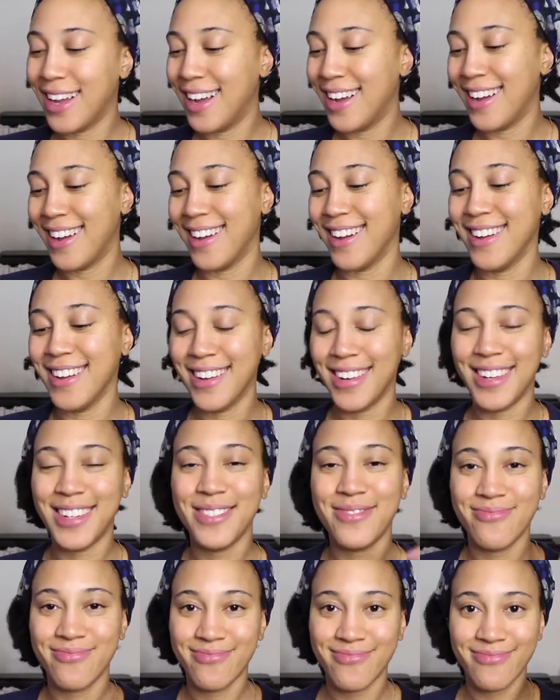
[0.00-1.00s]
uh,
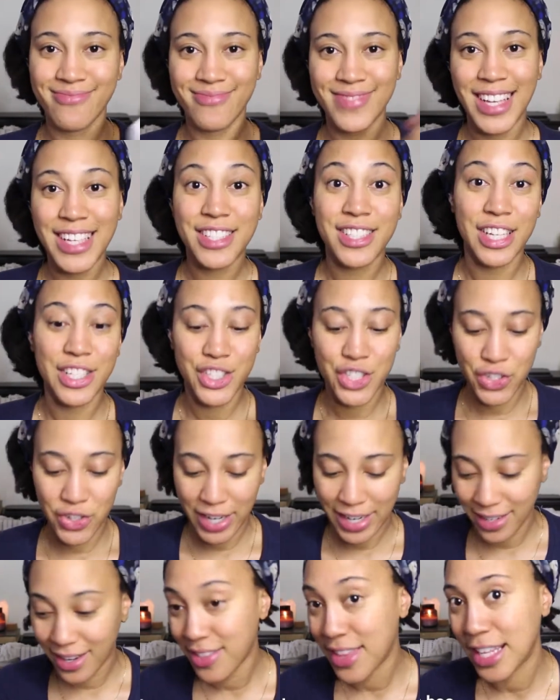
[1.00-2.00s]

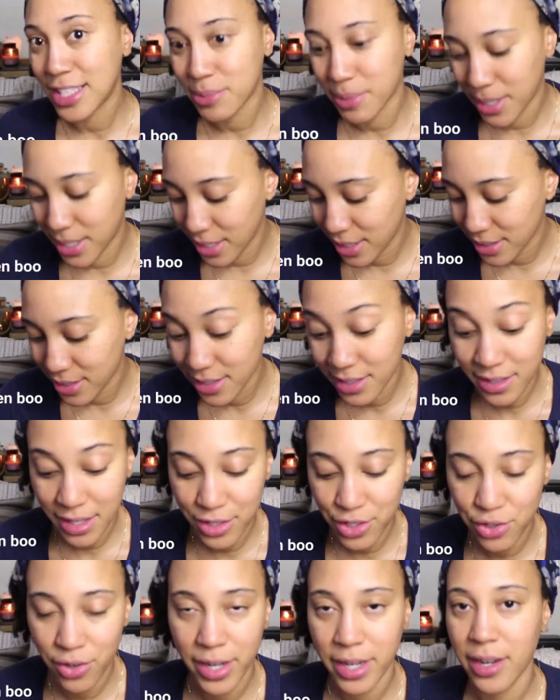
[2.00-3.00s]
sunscreen. That's what it is,
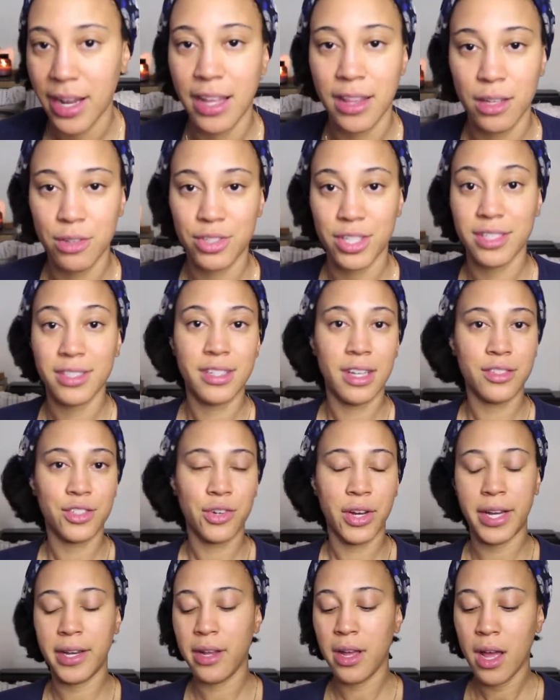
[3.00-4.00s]
sunscreen, not lotion,
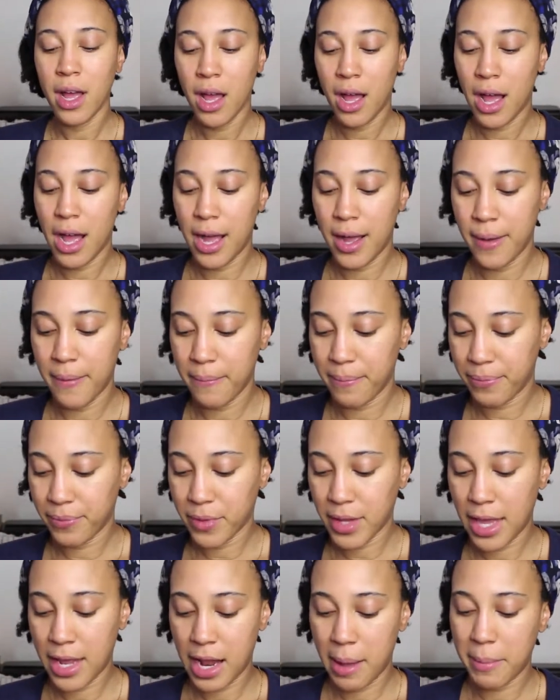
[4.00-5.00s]
sunscreen. Um,
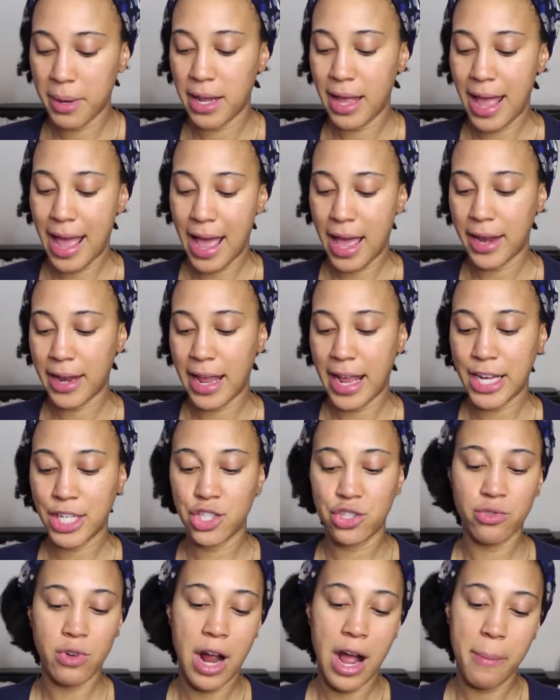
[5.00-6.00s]
and I'm gonna add a
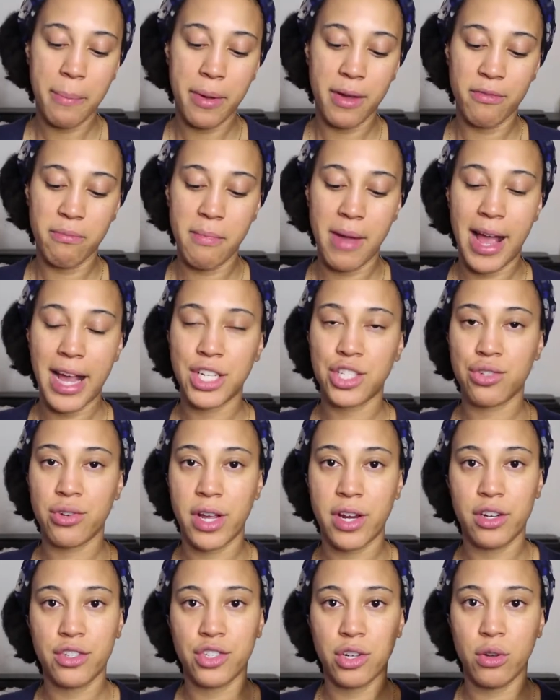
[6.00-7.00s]
drop of my
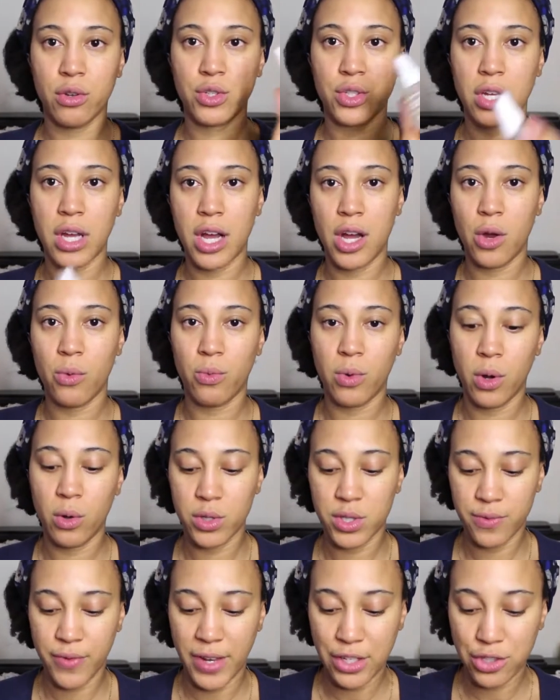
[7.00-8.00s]
Trader Joe's uh,
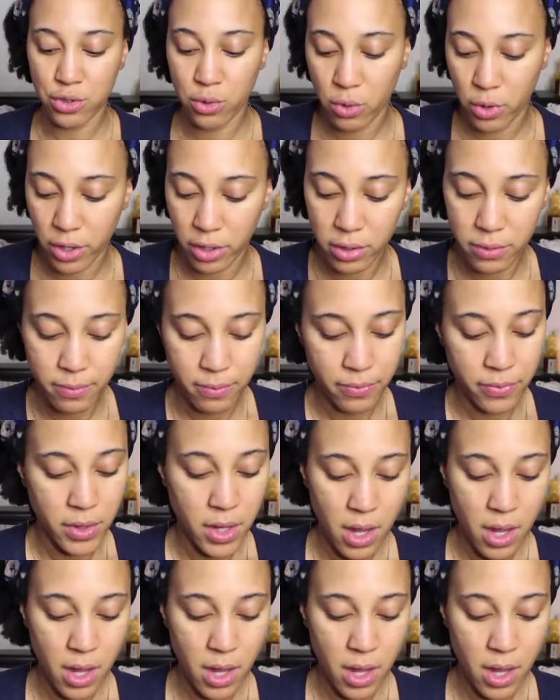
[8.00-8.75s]
Rose Facial Oil.